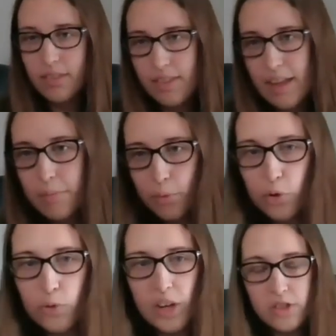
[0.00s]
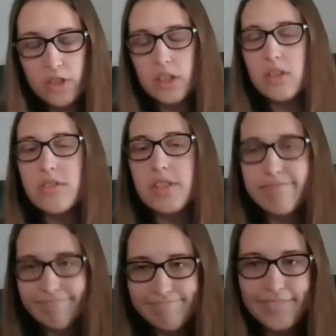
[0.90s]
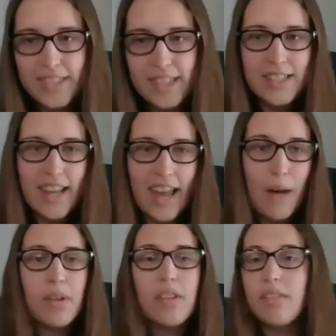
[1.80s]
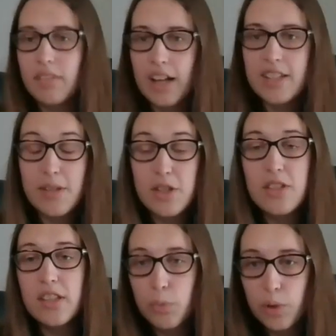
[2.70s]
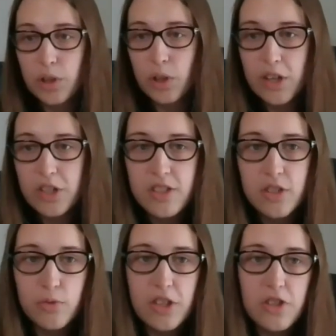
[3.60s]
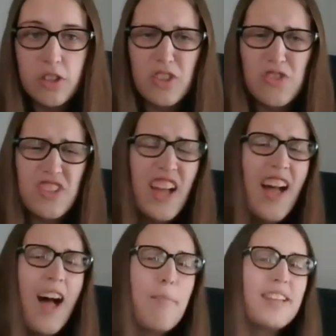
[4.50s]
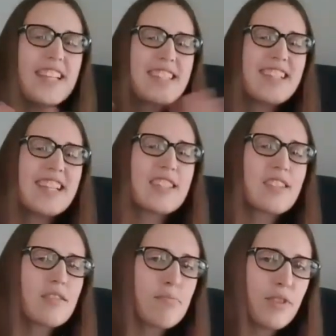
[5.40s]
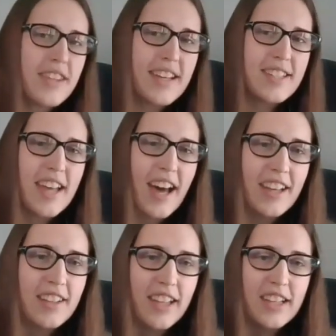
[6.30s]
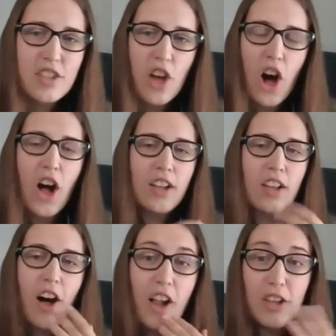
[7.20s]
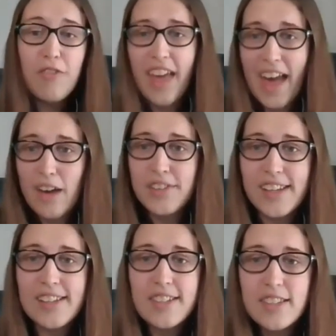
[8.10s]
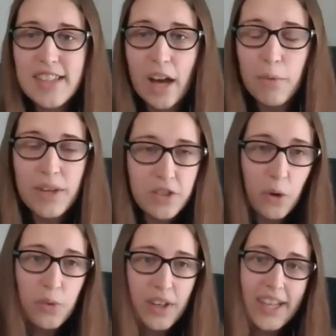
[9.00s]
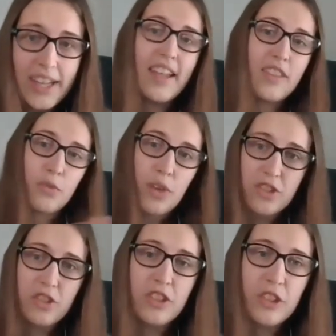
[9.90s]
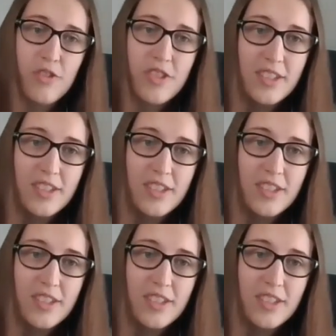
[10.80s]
Said before, Russian collusion didn't happen, not to mention that there were no Russians in the Russian collusion. But let's put that aside. Let's all of the evidence that we don't need, that the Russian collusion.